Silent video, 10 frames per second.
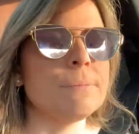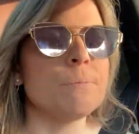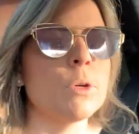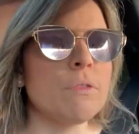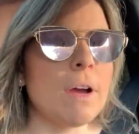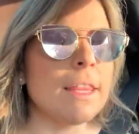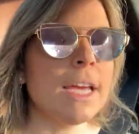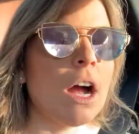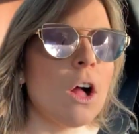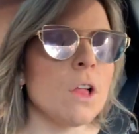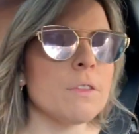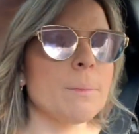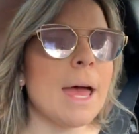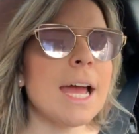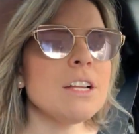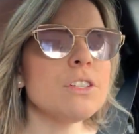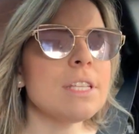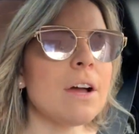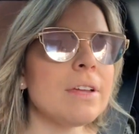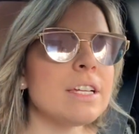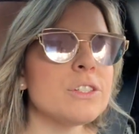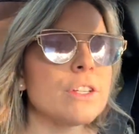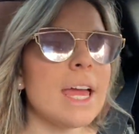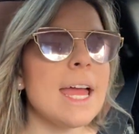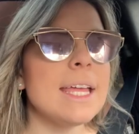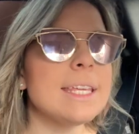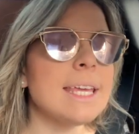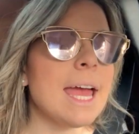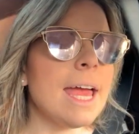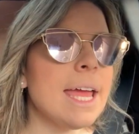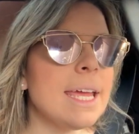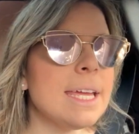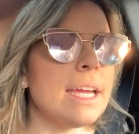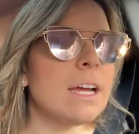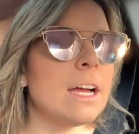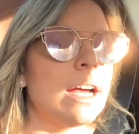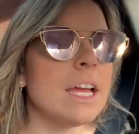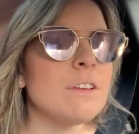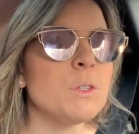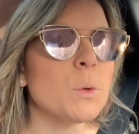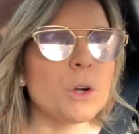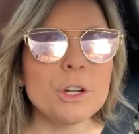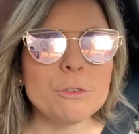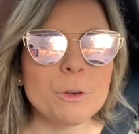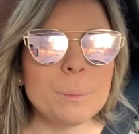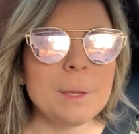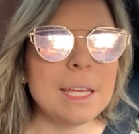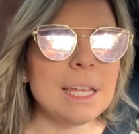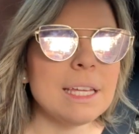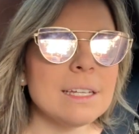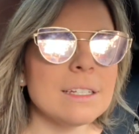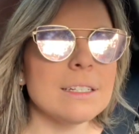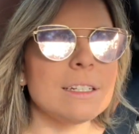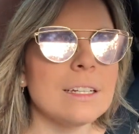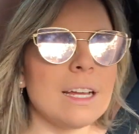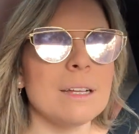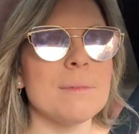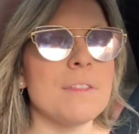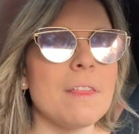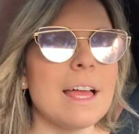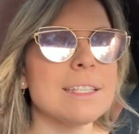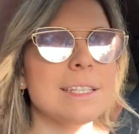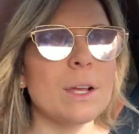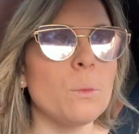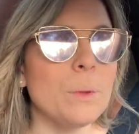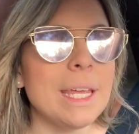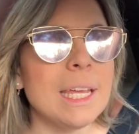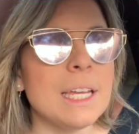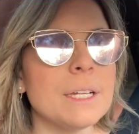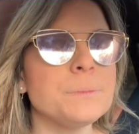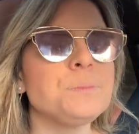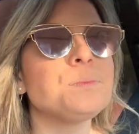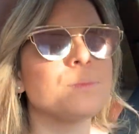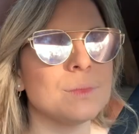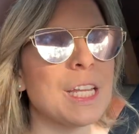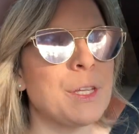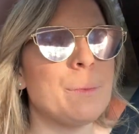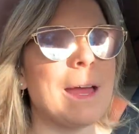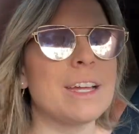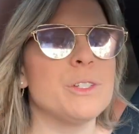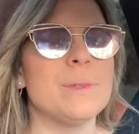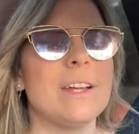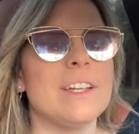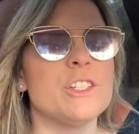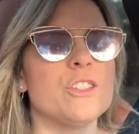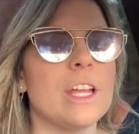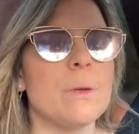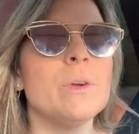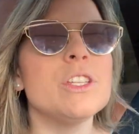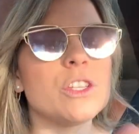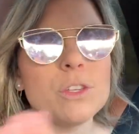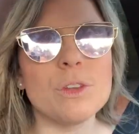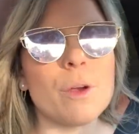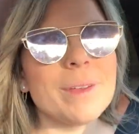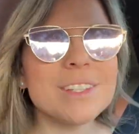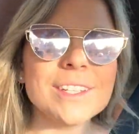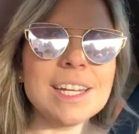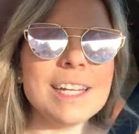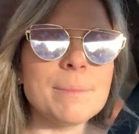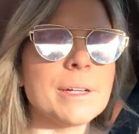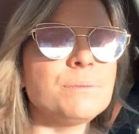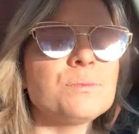we finally got all of the packages out yesterday. Yay. If you ordered from me in the last like week, your package went out yesterday, which you know because you got an email.